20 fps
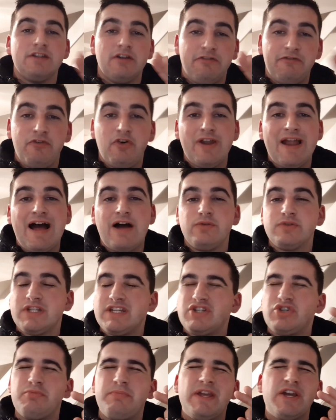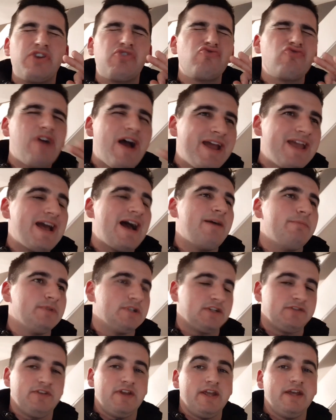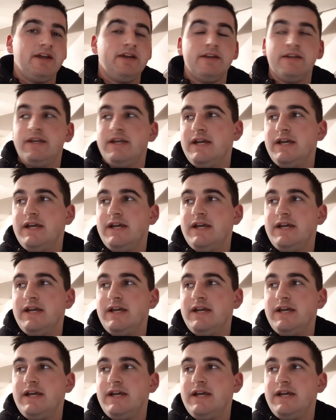a full house. It should be a great atmosphere.